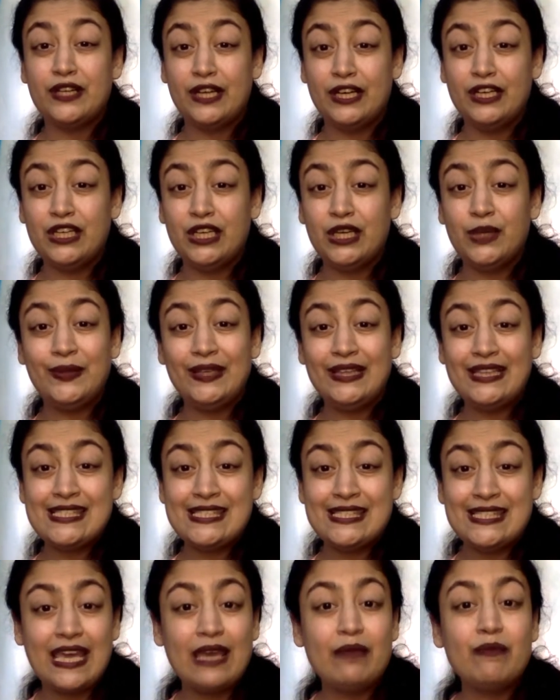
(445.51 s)
continuing the
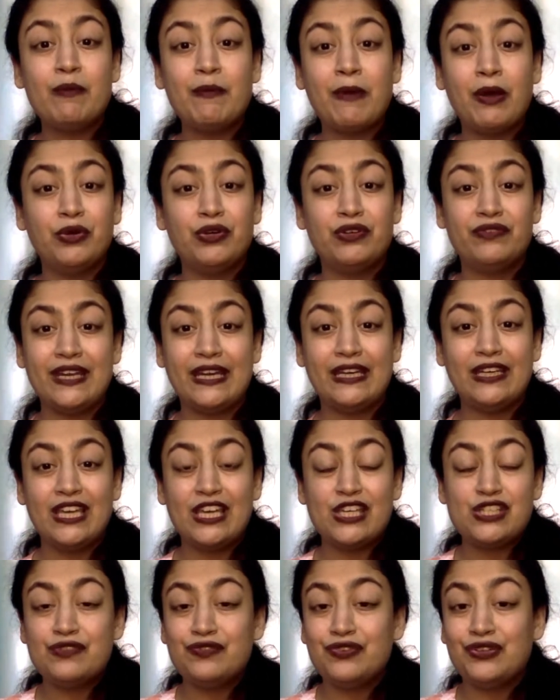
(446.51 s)
same amount of
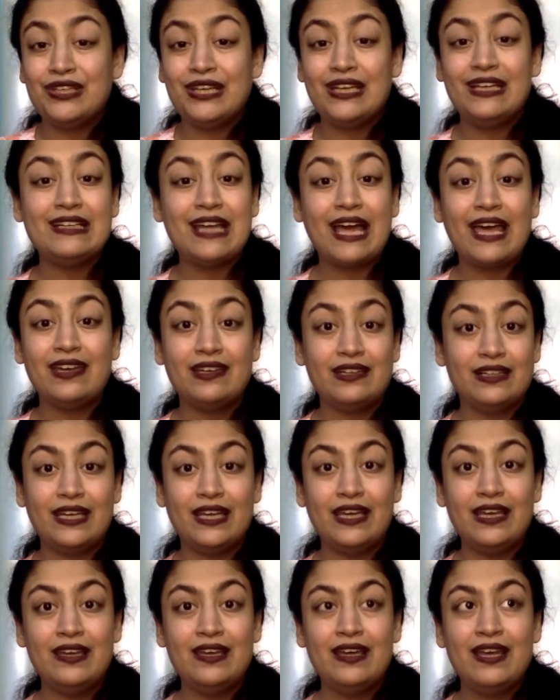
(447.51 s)
dedication for the entire
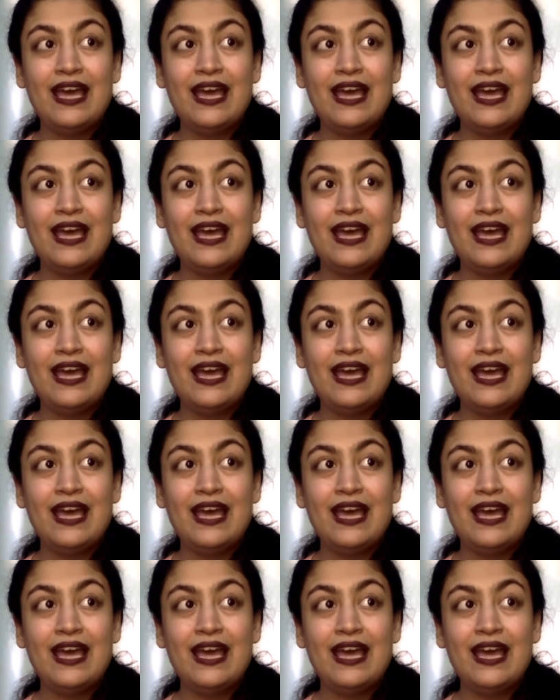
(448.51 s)
day,